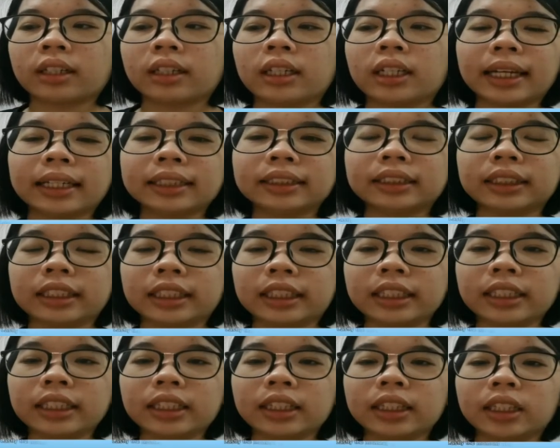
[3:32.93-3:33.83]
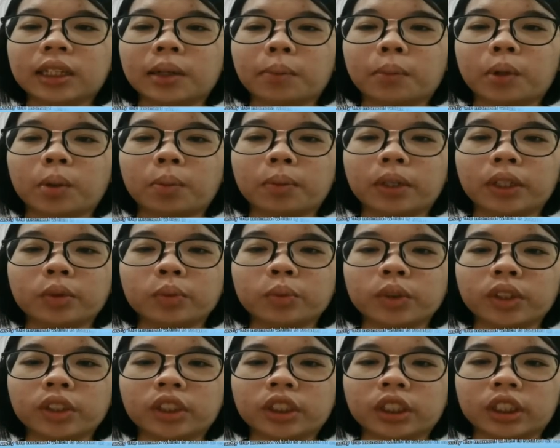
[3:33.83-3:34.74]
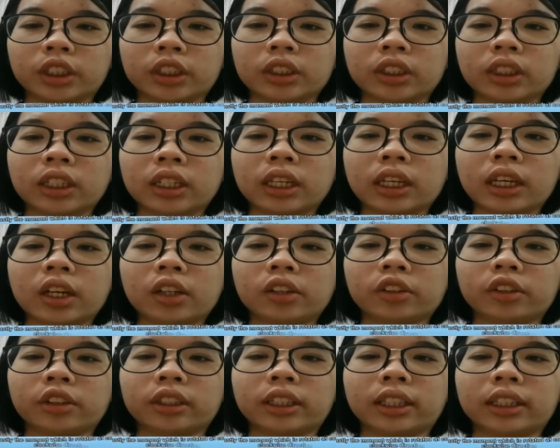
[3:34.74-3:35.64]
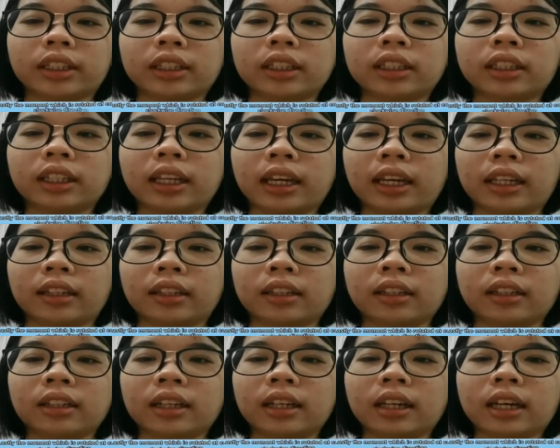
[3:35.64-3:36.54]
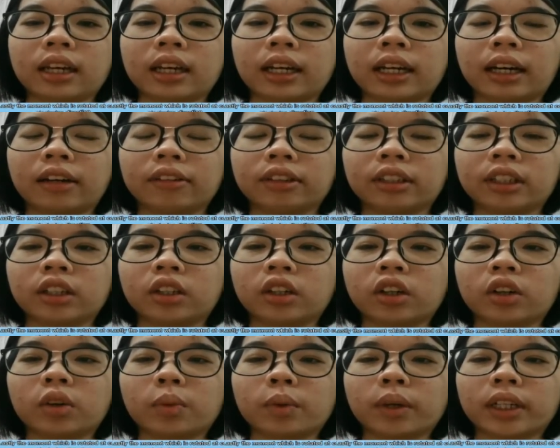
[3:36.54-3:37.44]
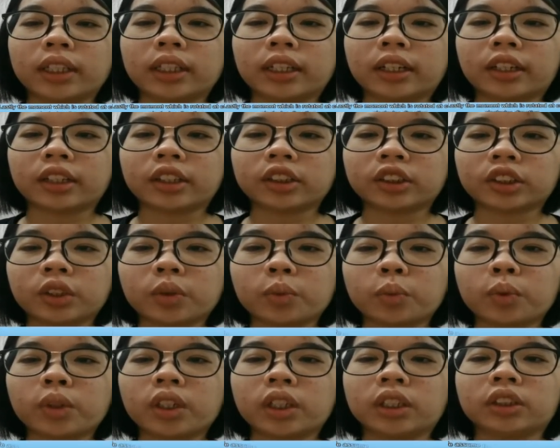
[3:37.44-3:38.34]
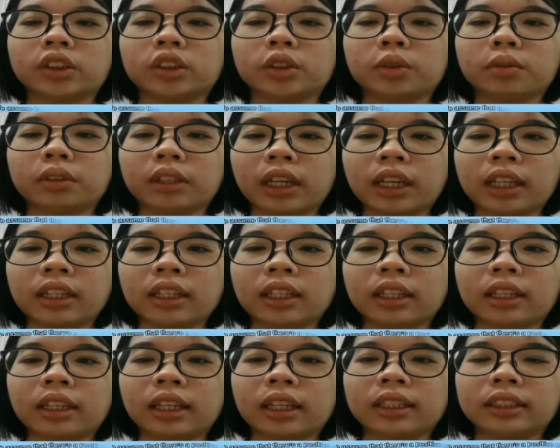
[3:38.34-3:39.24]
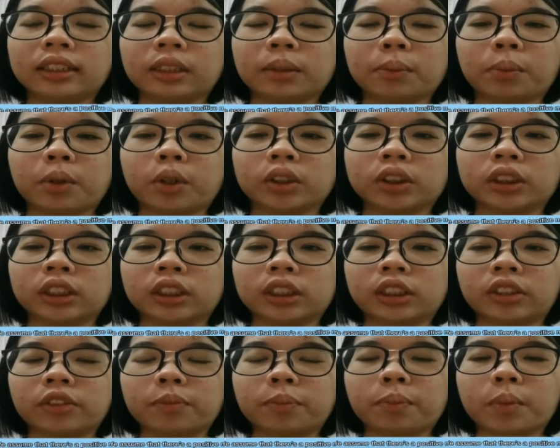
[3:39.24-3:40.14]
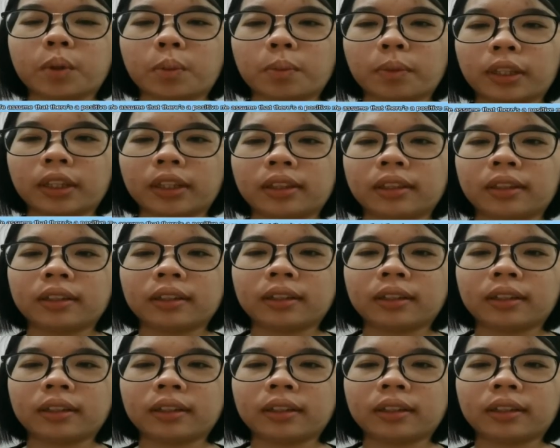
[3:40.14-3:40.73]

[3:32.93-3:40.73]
Lastly, the moment which is rotated at counterclockwise direction, we assume that there is a positive moment.